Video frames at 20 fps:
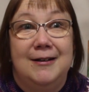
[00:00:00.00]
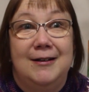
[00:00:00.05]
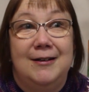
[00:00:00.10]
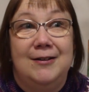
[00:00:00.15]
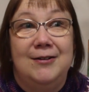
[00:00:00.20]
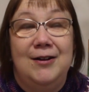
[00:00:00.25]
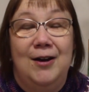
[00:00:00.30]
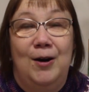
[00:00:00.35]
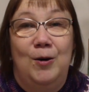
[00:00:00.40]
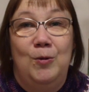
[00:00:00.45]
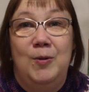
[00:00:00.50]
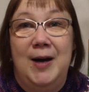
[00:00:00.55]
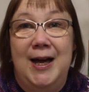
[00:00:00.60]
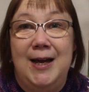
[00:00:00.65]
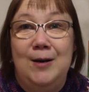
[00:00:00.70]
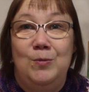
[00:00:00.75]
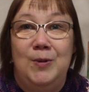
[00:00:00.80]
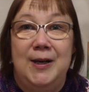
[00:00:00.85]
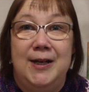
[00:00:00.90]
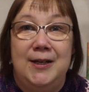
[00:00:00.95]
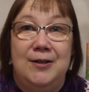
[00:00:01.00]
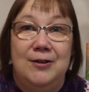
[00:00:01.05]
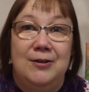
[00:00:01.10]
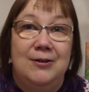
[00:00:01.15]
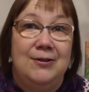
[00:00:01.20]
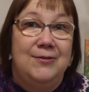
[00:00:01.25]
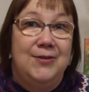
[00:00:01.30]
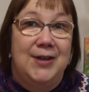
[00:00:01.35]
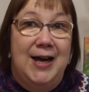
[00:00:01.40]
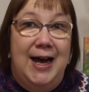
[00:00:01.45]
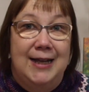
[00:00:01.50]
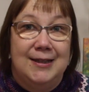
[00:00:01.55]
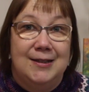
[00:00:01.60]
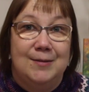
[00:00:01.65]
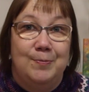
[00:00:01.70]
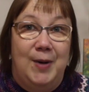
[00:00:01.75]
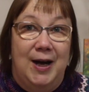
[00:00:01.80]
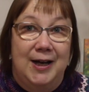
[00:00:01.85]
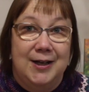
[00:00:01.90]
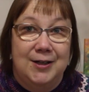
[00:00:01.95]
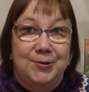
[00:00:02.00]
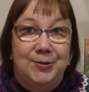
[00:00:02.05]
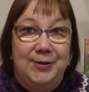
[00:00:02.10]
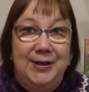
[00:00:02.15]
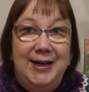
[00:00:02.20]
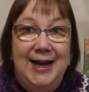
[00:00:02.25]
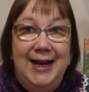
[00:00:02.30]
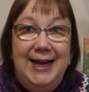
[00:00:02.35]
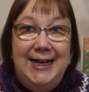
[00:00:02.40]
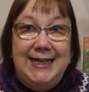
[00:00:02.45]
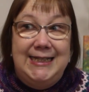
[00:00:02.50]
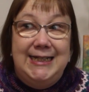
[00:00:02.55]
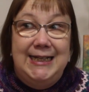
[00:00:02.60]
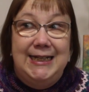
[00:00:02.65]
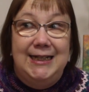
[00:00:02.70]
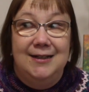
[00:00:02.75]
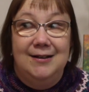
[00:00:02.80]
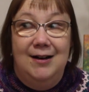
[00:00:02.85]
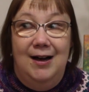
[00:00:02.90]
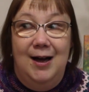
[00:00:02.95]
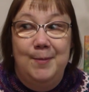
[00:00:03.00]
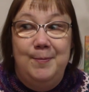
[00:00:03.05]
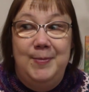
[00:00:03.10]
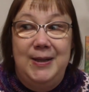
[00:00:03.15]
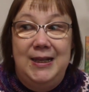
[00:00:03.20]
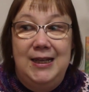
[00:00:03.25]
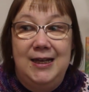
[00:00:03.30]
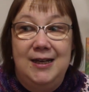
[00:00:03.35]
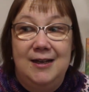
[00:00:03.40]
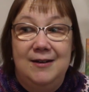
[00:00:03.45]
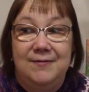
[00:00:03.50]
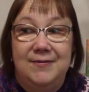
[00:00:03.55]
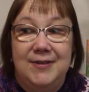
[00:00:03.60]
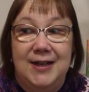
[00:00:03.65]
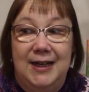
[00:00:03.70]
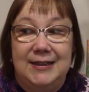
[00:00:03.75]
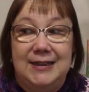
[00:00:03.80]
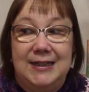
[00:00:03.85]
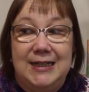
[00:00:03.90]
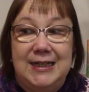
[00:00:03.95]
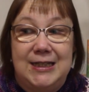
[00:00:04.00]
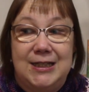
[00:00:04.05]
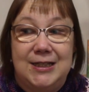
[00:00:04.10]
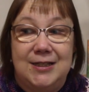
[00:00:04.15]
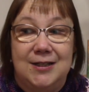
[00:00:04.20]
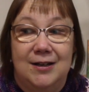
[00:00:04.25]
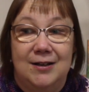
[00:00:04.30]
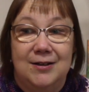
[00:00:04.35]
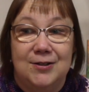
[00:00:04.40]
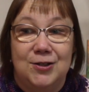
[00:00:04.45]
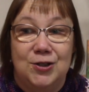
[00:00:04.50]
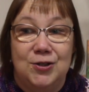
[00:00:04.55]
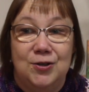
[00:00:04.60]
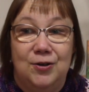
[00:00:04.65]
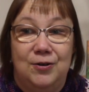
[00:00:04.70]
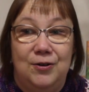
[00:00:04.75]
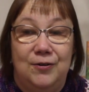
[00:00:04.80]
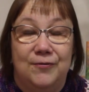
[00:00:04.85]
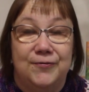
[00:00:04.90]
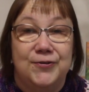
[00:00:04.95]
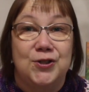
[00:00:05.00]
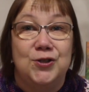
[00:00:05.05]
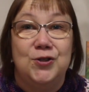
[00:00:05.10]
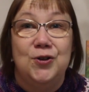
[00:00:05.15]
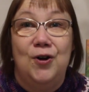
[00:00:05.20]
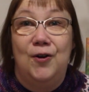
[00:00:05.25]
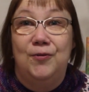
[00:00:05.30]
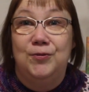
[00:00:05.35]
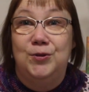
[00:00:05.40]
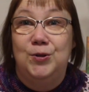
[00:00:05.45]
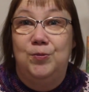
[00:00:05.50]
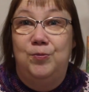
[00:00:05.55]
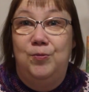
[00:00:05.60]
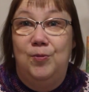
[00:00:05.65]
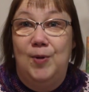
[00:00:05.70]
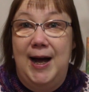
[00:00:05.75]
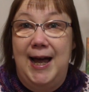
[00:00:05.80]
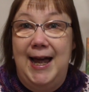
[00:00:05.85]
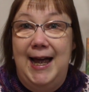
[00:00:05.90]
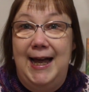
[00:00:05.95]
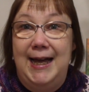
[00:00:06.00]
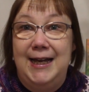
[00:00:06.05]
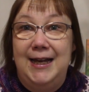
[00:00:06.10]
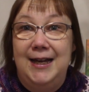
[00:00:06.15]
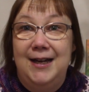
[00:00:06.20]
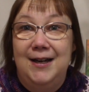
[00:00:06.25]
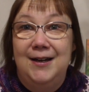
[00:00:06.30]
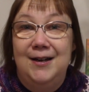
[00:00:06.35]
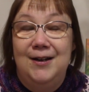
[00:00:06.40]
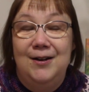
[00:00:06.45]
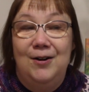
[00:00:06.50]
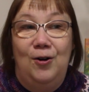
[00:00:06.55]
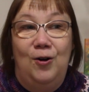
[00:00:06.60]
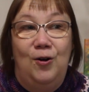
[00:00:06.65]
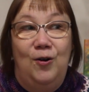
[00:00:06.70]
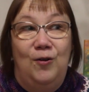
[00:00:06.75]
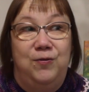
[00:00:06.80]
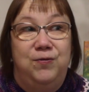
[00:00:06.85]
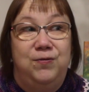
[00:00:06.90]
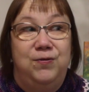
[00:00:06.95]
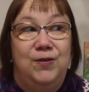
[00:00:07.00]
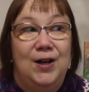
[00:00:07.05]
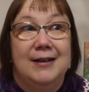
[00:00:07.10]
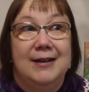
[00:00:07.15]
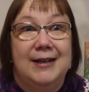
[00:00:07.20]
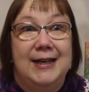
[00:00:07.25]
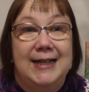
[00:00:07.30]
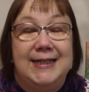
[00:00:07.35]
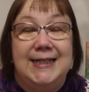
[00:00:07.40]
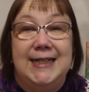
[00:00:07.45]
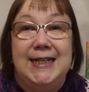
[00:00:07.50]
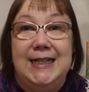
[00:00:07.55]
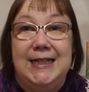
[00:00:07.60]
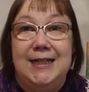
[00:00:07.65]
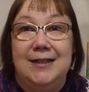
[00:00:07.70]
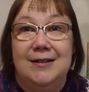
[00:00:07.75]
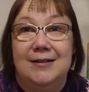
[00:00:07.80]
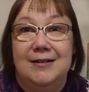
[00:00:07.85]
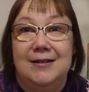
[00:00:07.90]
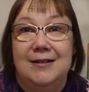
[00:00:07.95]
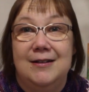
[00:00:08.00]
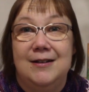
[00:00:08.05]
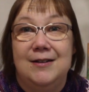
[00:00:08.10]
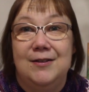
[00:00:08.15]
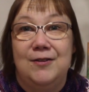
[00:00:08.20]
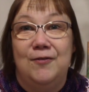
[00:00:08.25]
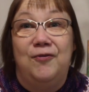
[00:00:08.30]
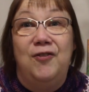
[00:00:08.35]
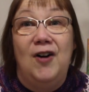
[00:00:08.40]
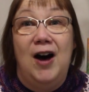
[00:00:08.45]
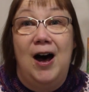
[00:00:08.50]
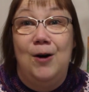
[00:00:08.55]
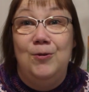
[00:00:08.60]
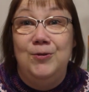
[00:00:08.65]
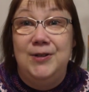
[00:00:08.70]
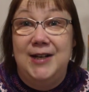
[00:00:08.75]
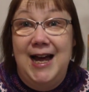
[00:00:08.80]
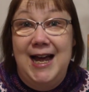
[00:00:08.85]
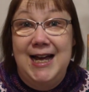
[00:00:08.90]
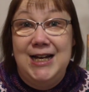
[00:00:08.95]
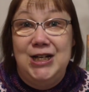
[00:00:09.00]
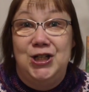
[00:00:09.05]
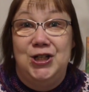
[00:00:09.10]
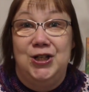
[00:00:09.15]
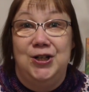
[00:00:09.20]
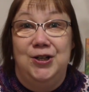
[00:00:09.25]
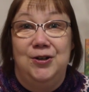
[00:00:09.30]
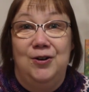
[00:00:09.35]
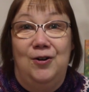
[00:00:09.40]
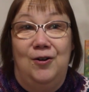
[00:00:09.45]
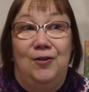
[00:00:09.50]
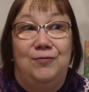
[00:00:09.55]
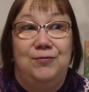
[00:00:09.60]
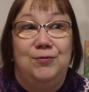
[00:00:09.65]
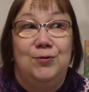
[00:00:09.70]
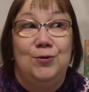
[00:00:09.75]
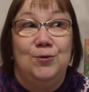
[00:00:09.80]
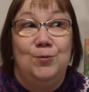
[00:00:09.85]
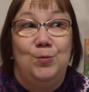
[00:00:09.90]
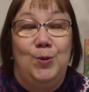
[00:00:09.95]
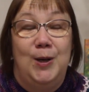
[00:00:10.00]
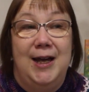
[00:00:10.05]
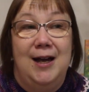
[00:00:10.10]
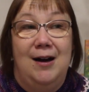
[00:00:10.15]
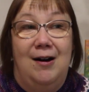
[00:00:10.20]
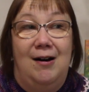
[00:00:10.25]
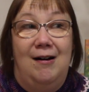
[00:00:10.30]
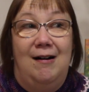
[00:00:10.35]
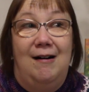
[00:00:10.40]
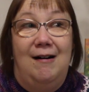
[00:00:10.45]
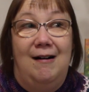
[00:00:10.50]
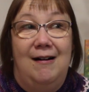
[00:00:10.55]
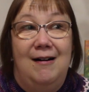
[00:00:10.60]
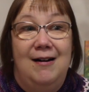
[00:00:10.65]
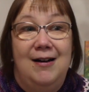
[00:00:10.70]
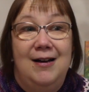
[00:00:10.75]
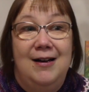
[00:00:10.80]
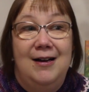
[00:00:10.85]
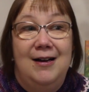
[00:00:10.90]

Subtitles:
You know, when we do that by creating, I believe that it's a sort of soft way of getting the foundation of who we are.